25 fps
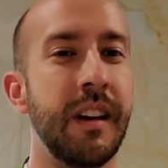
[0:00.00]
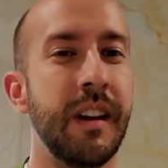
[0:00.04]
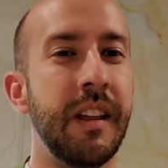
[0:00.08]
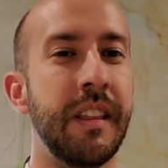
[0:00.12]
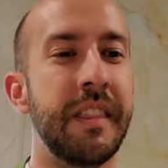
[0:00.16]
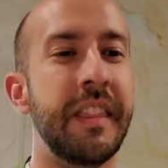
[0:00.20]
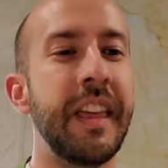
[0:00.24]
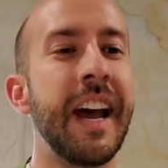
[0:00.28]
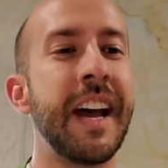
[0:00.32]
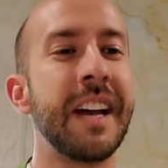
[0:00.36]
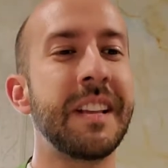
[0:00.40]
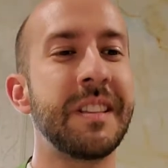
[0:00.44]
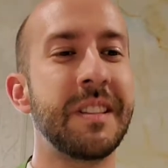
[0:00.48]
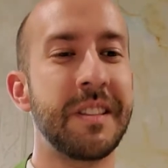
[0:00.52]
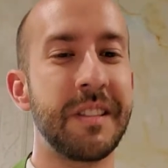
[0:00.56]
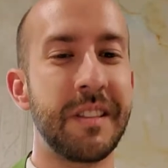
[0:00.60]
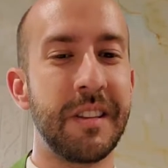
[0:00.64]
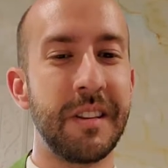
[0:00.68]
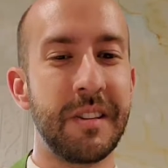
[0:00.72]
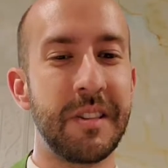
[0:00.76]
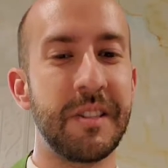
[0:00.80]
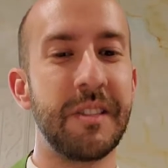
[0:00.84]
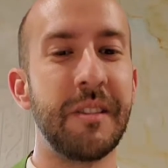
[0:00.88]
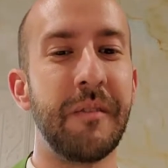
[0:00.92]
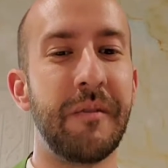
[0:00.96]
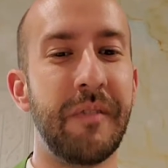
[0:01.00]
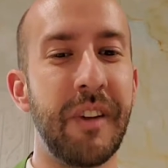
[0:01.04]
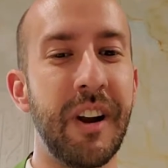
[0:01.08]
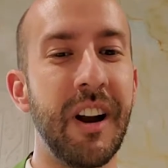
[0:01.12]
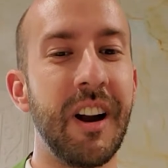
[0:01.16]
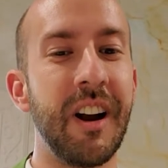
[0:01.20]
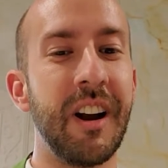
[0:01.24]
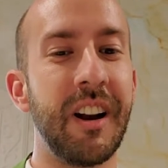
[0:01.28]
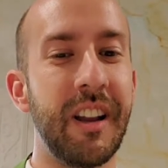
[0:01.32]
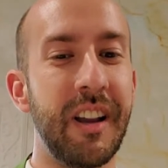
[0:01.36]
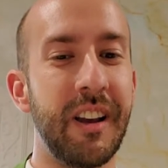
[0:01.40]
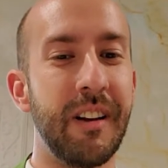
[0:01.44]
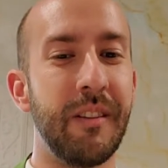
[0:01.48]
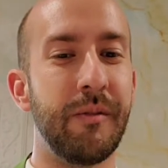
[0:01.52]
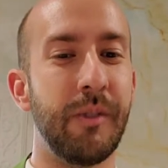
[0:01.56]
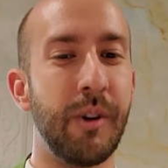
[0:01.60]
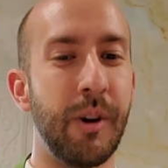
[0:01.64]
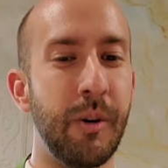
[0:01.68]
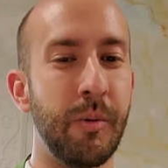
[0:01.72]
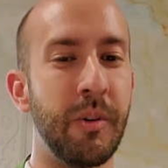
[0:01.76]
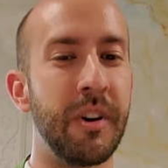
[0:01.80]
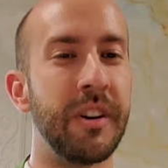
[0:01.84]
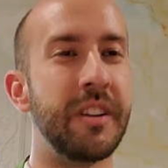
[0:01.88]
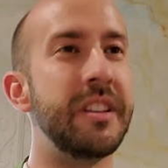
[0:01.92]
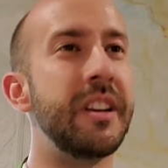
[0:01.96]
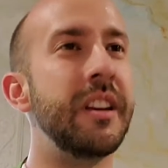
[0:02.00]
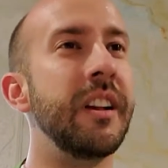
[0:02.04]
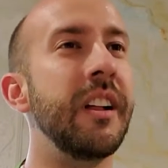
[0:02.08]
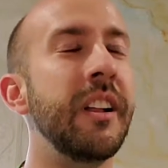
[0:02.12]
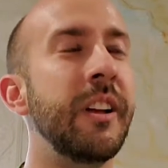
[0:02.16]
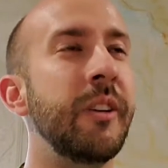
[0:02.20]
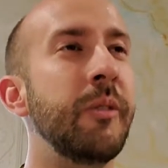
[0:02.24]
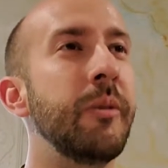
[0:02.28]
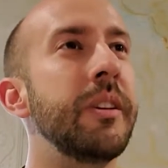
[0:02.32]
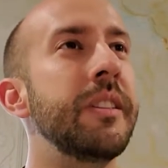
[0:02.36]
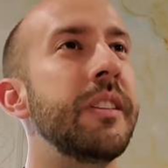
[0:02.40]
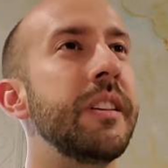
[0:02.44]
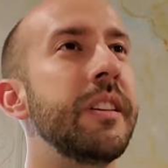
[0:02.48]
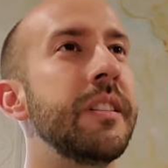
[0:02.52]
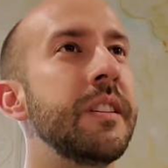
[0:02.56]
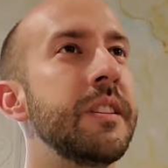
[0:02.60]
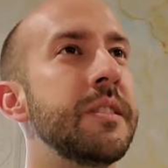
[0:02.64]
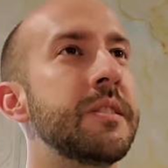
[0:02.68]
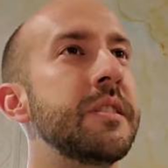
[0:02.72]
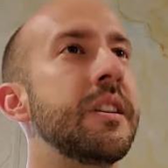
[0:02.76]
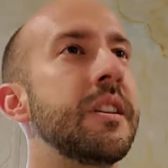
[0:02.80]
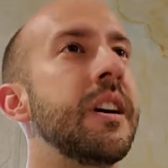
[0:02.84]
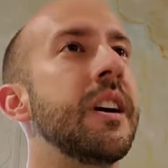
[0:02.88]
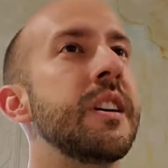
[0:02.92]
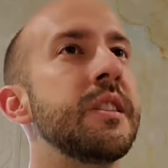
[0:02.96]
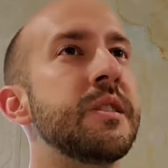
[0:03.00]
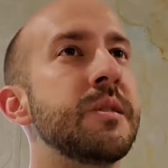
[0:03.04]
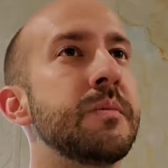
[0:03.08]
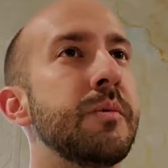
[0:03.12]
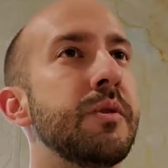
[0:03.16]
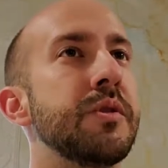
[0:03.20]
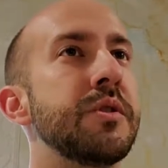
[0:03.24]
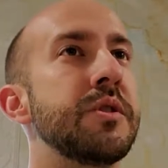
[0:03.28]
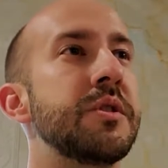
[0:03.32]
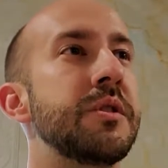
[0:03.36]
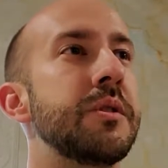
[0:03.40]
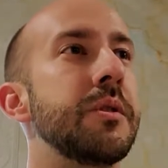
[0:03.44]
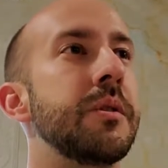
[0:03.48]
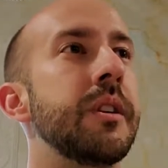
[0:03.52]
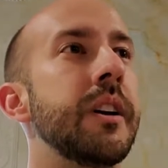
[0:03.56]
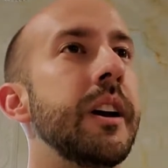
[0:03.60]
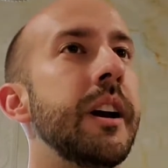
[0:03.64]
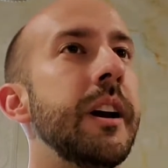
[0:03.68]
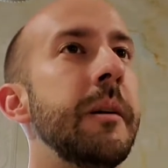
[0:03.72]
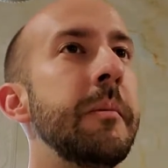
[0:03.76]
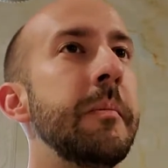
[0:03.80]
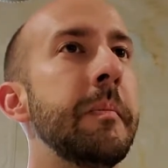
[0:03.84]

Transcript: That's the severity of what we're dealing with in this gospel story.